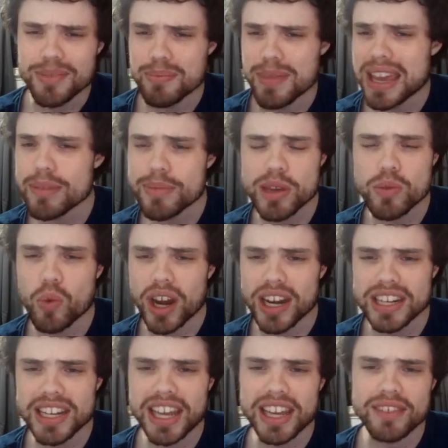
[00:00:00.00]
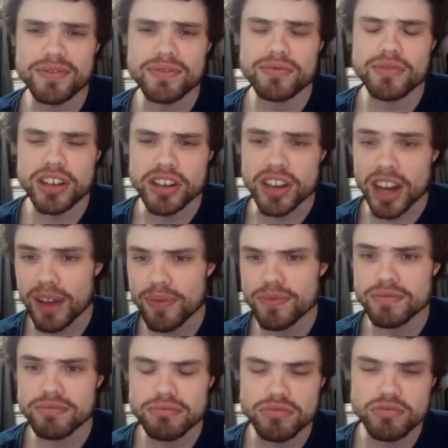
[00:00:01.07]
Maybe one day, if
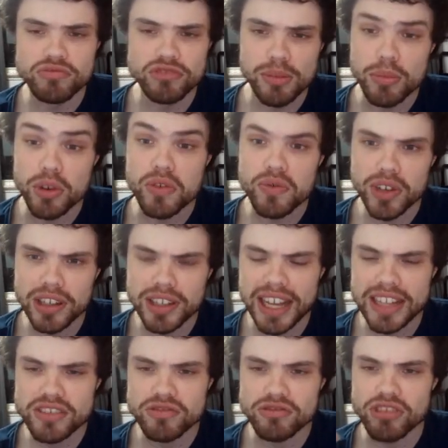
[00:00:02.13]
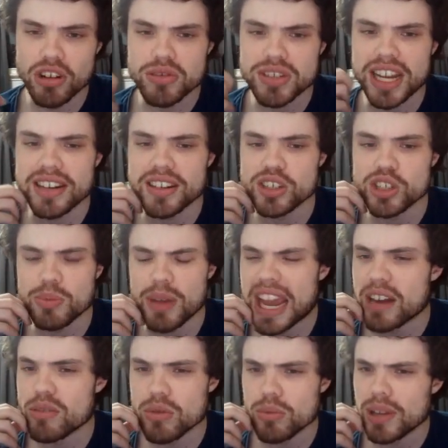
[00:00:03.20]
enough removal gets rotated,
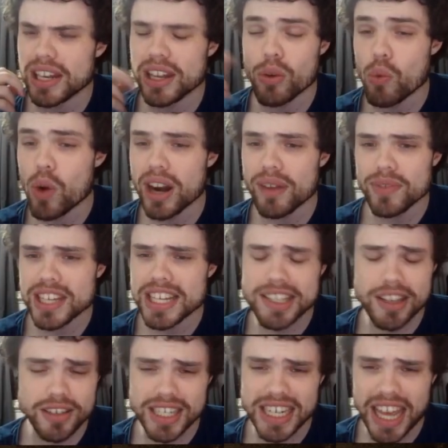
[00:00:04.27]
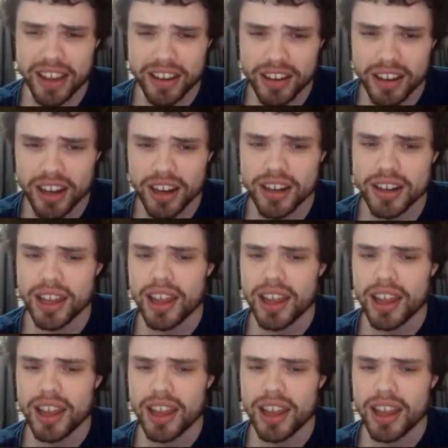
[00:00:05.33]
Japan will play like one of these as a tech card.